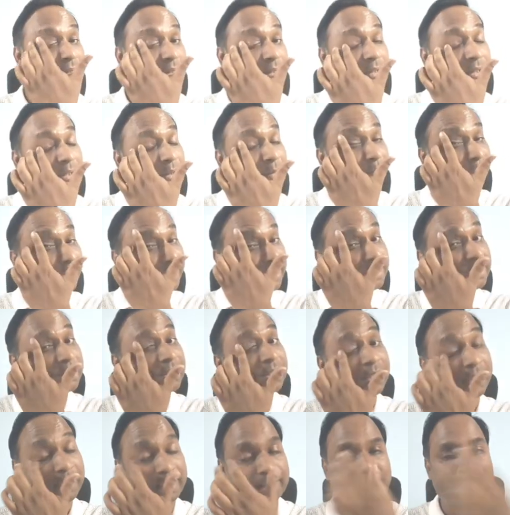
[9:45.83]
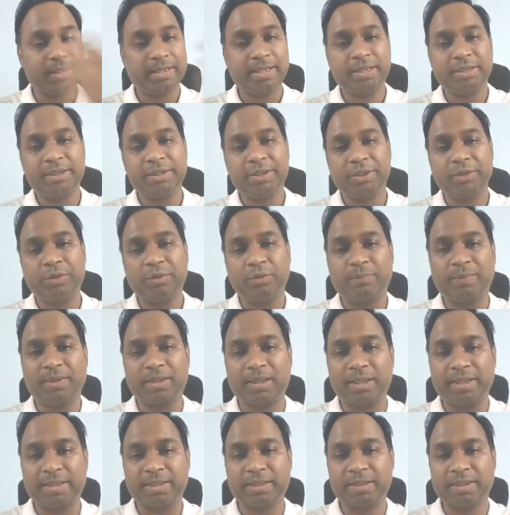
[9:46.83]
Numbers greater than 0 but
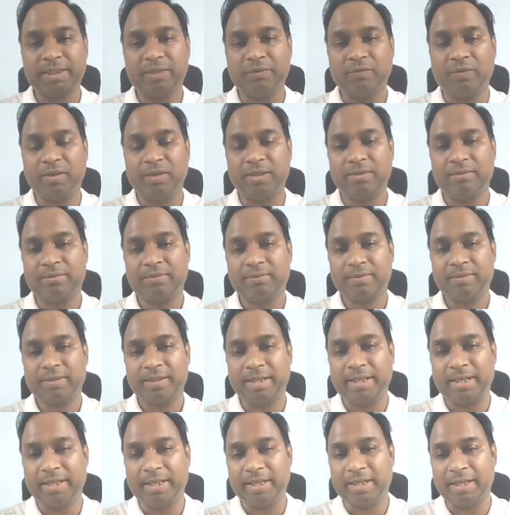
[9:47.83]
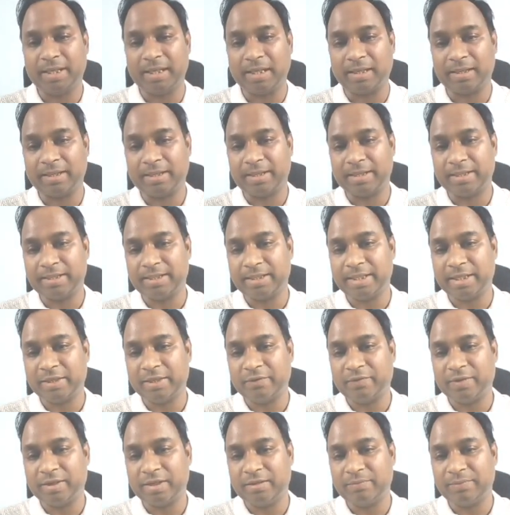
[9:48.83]
less than 1, again greater than
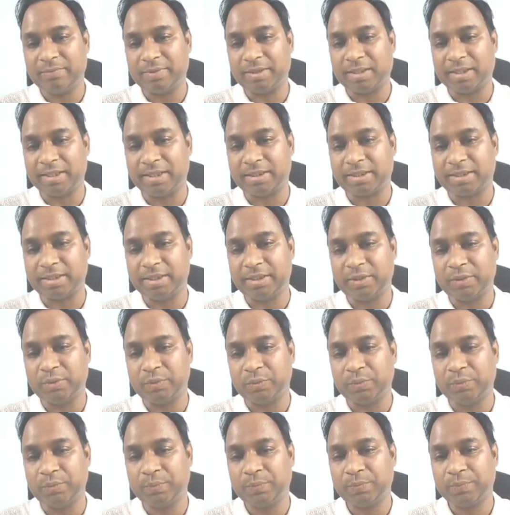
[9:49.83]
1 but less than 2,